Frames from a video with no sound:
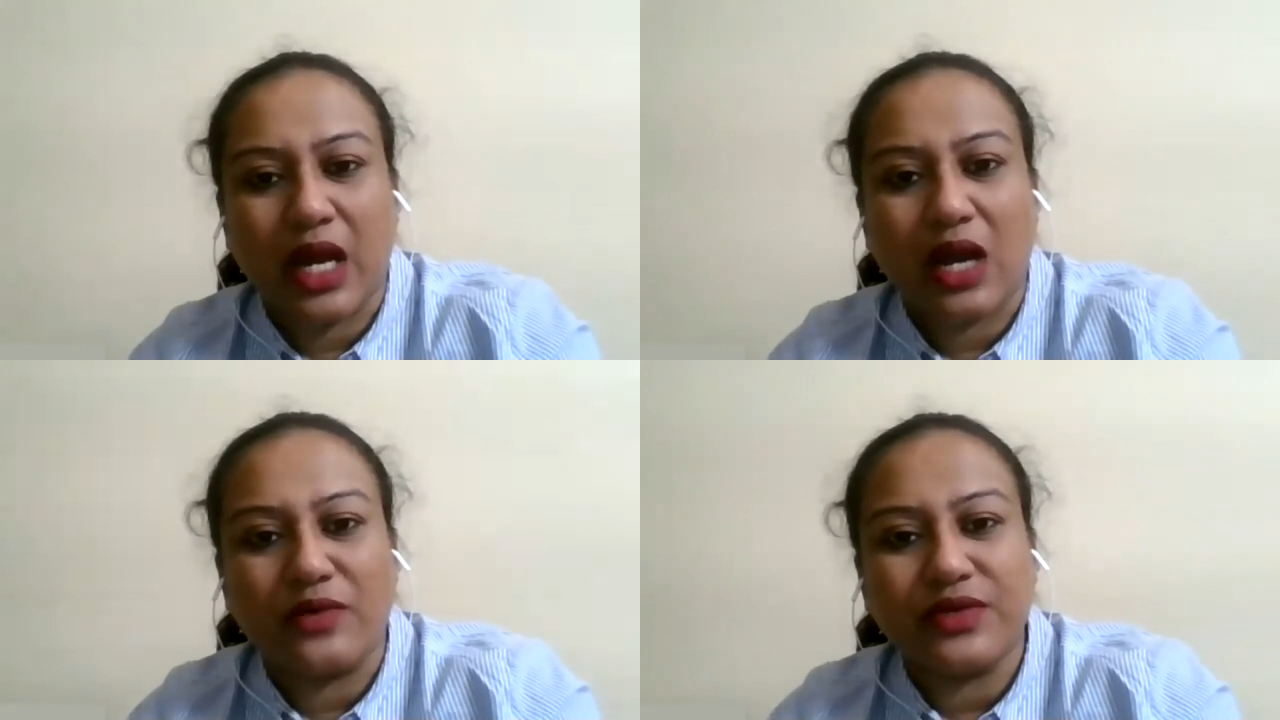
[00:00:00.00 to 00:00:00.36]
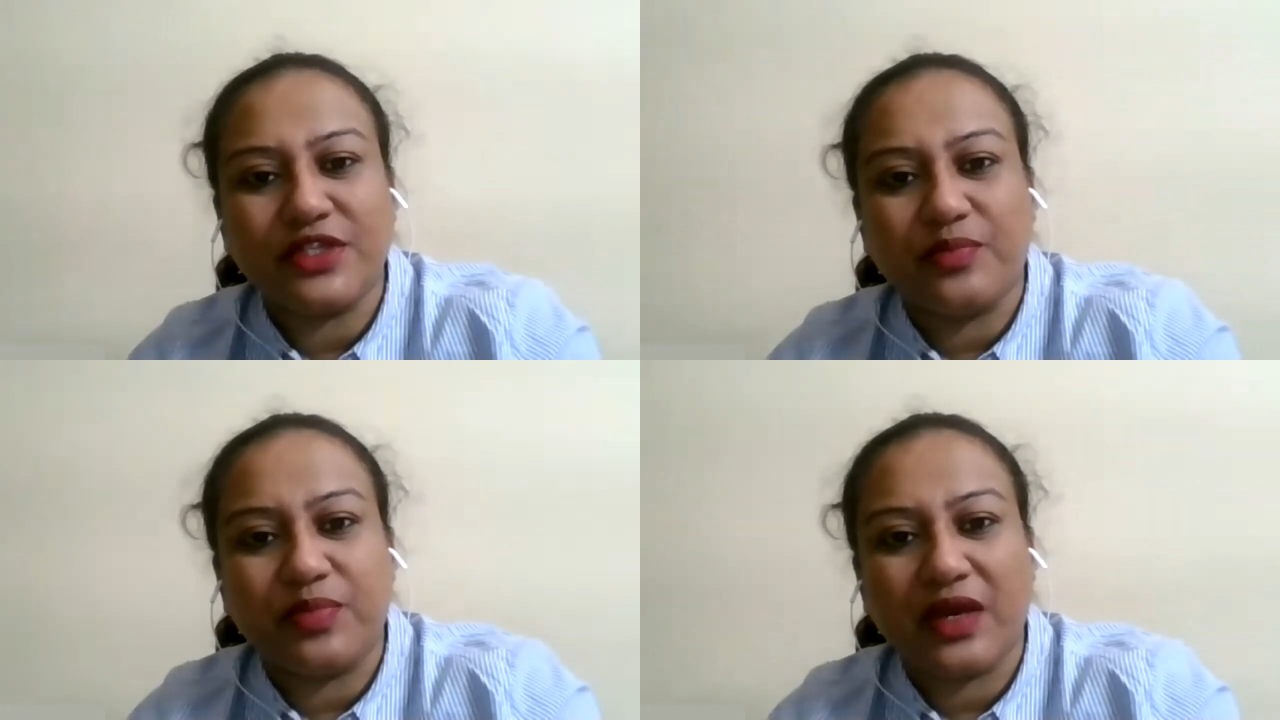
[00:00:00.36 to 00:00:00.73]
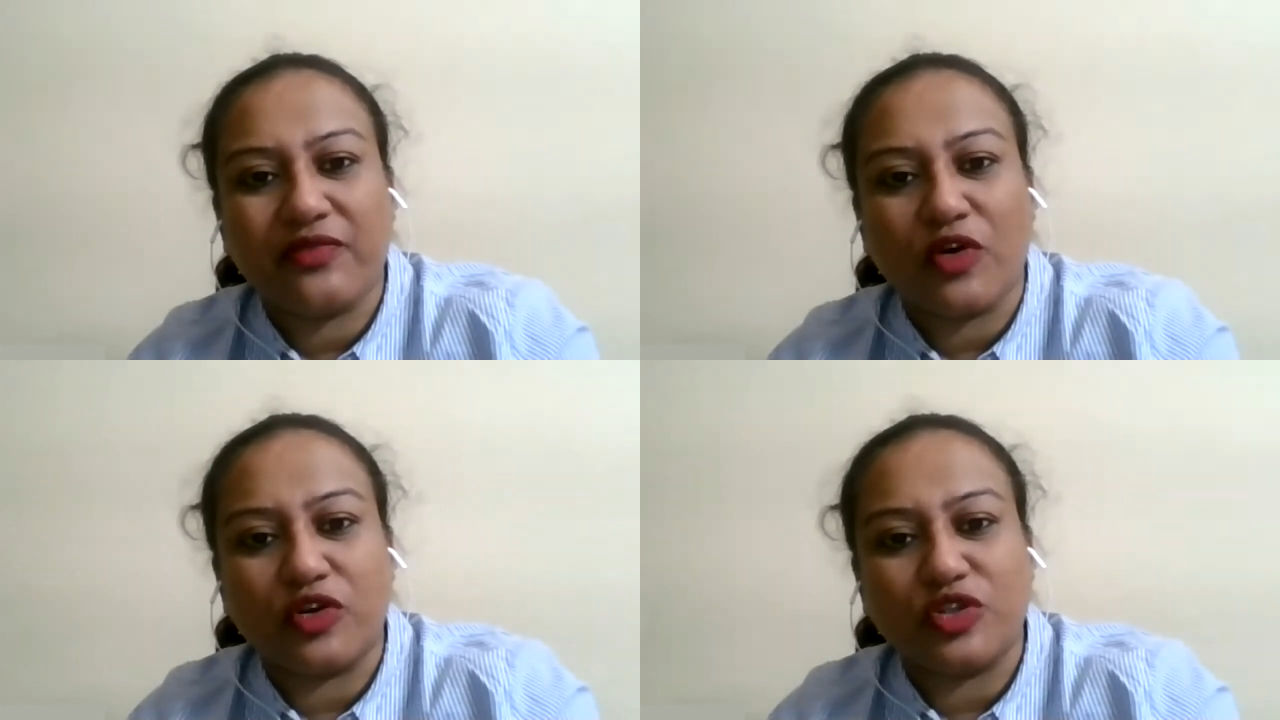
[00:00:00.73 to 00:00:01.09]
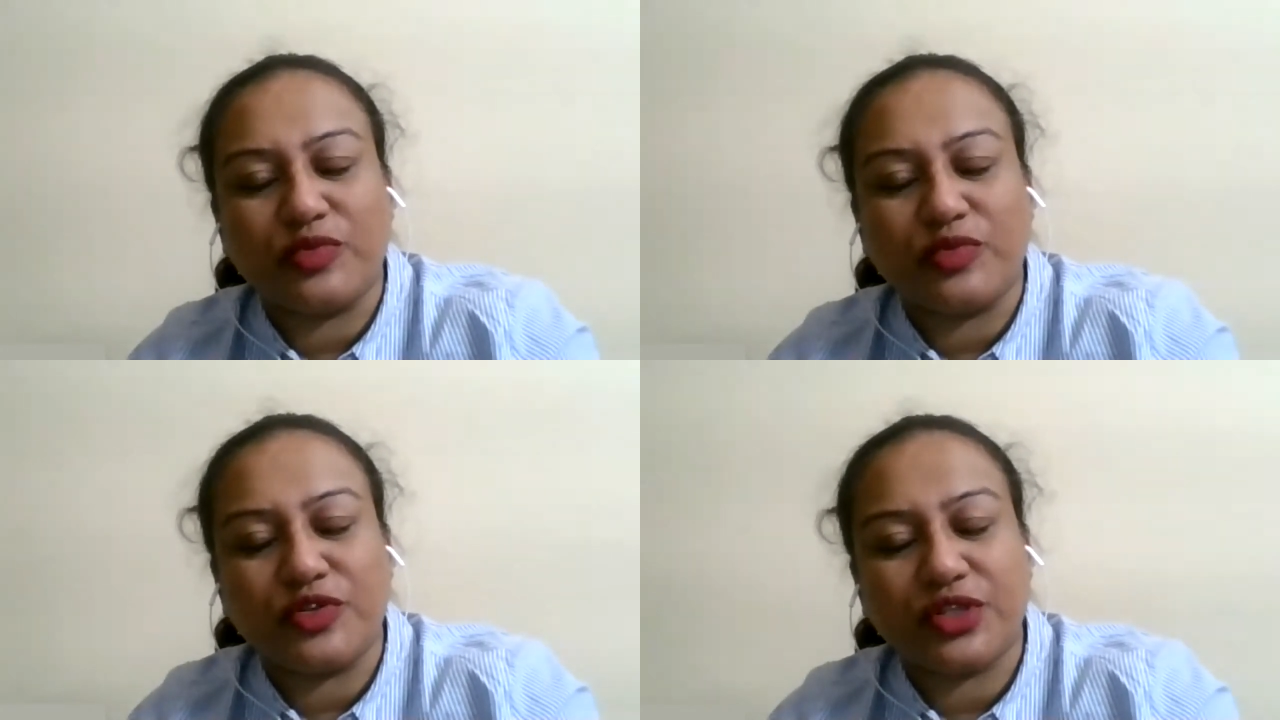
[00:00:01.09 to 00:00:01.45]
how is your pf
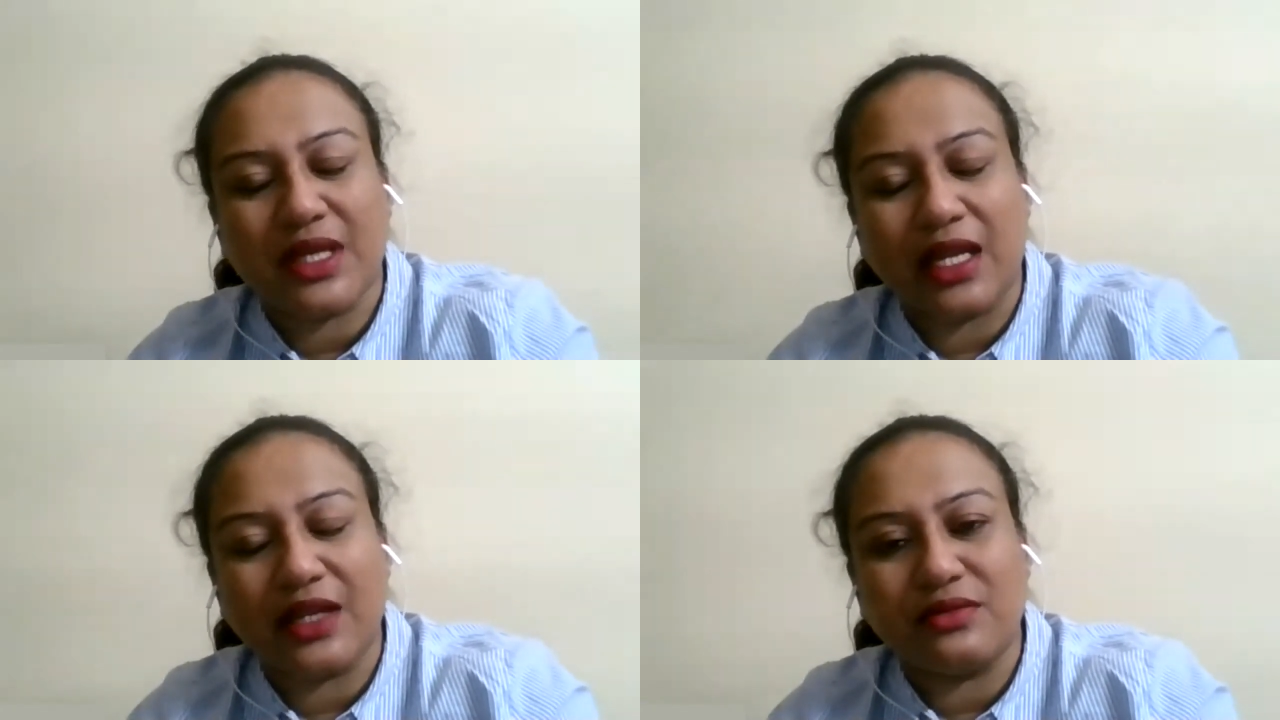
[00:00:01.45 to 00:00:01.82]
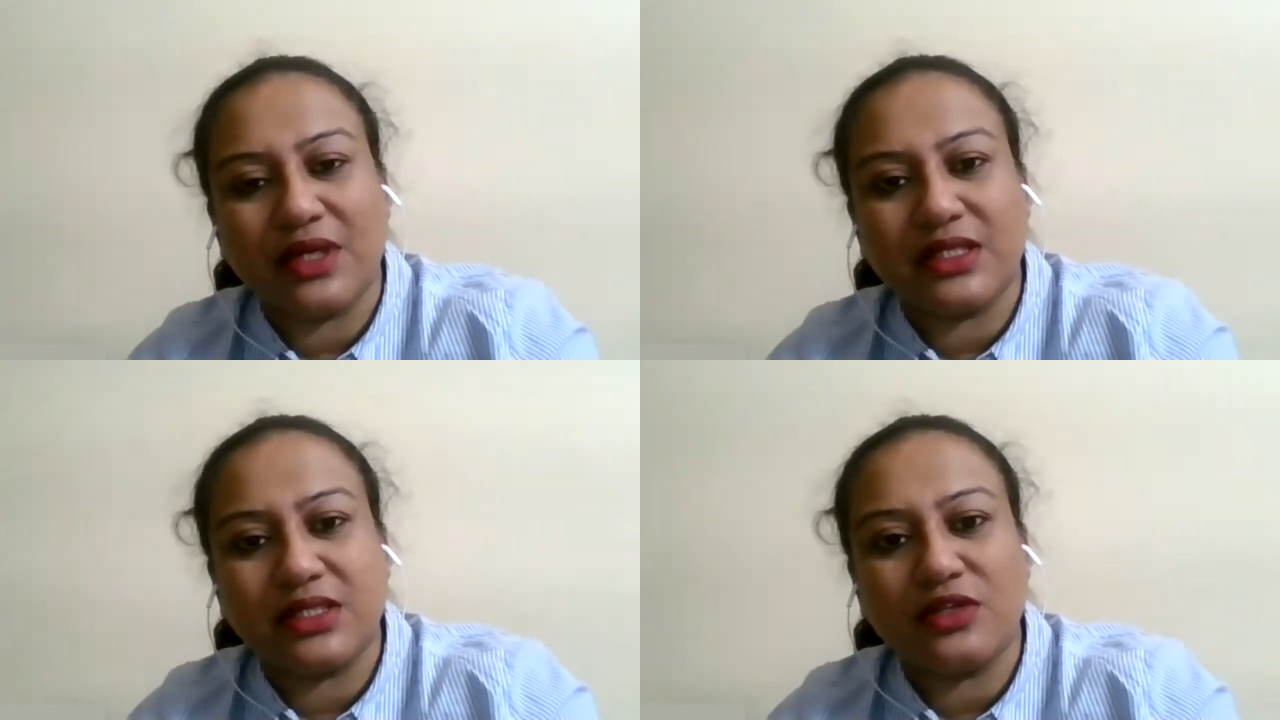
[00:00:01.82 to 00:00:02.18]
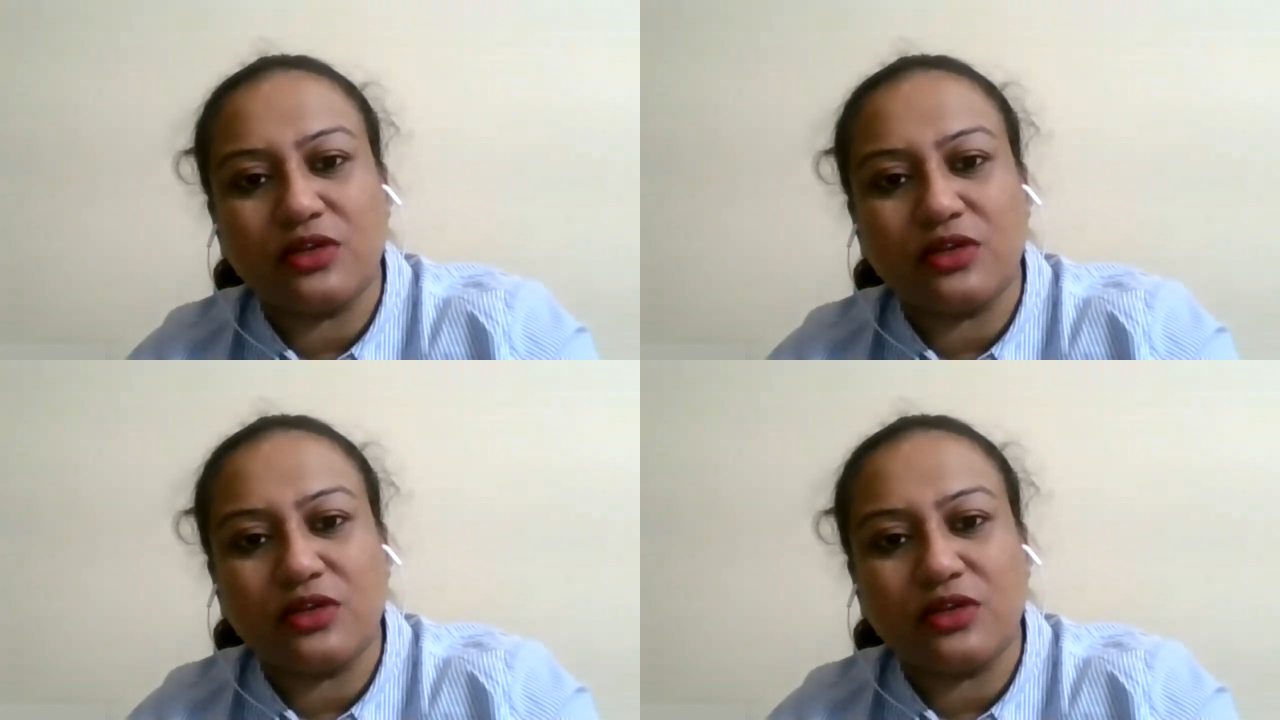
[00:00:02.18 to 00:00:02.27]
contribution calculated